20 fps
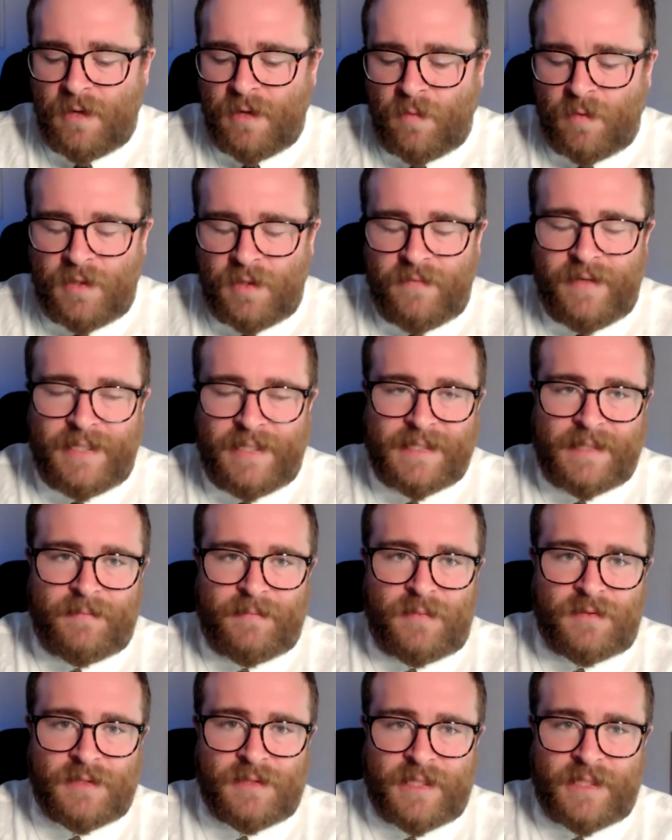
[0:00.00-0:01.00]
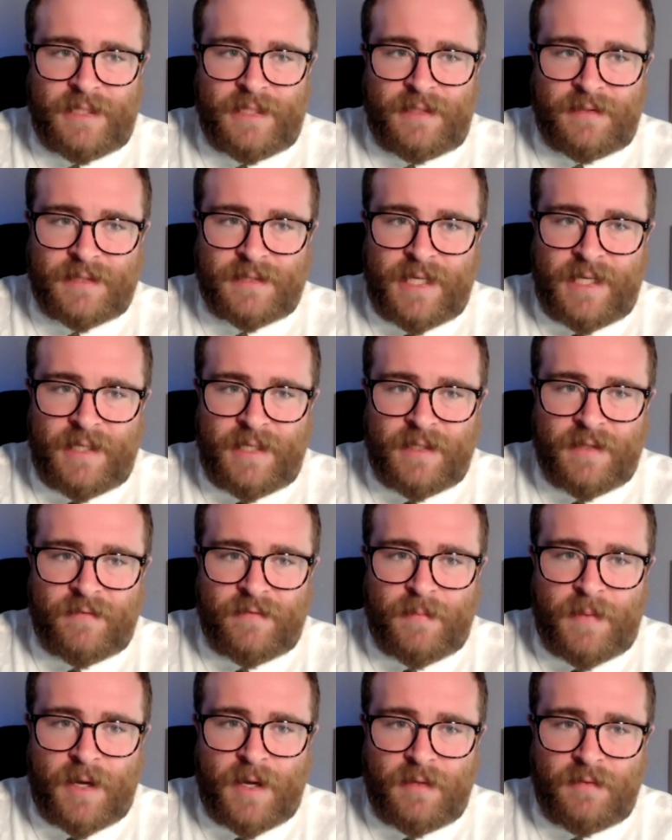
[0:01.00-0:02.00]
One of the examples I used in
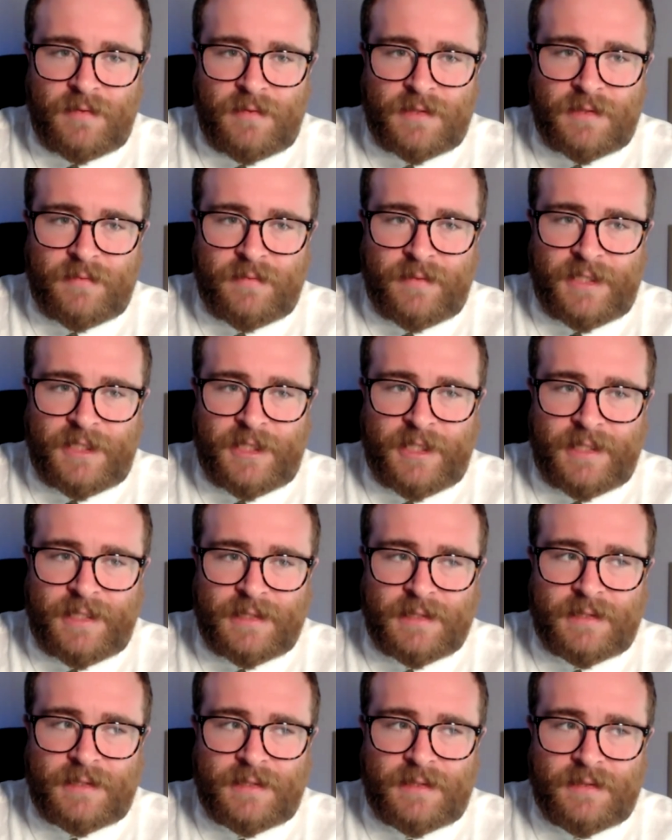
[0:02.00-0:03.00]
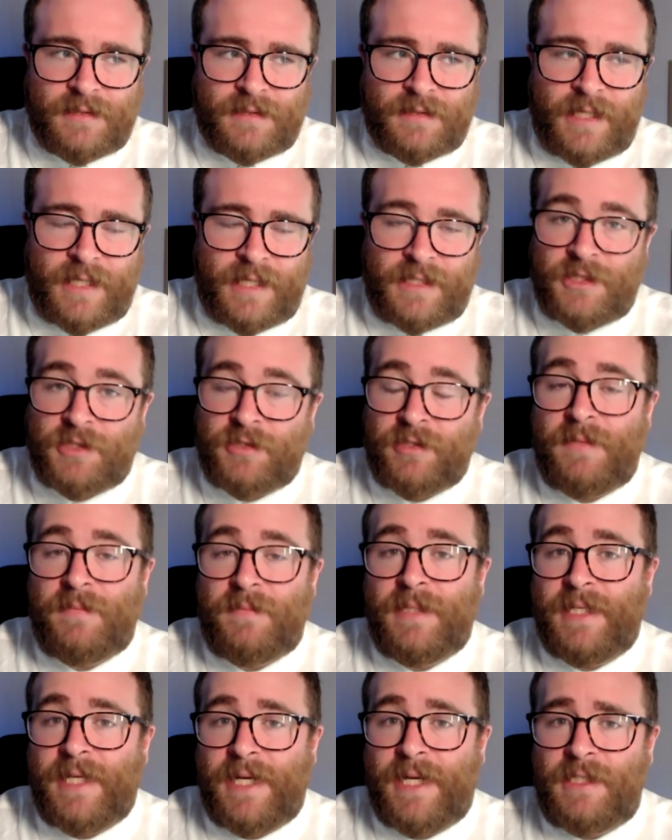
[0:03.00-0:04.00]
the post, which is
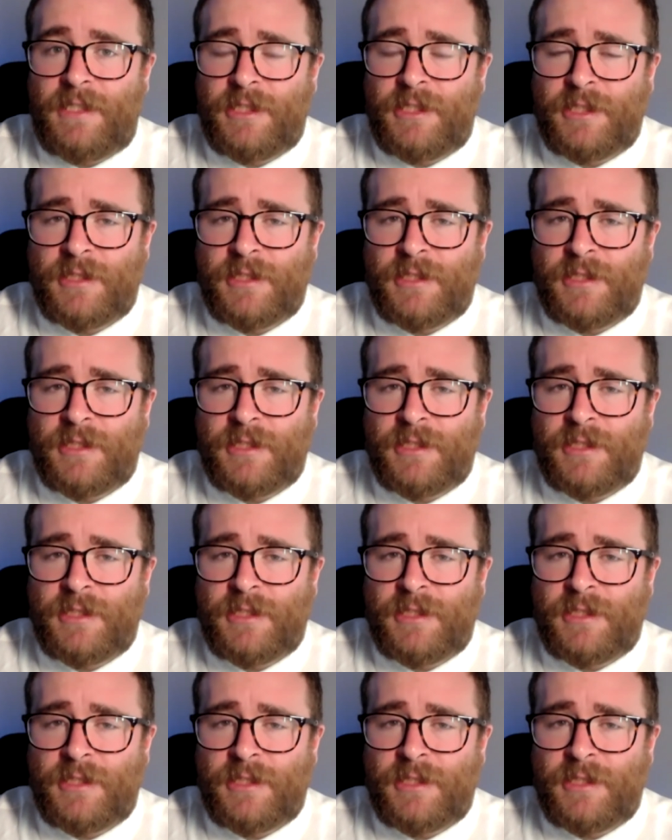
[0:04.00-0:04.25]
extremely niche,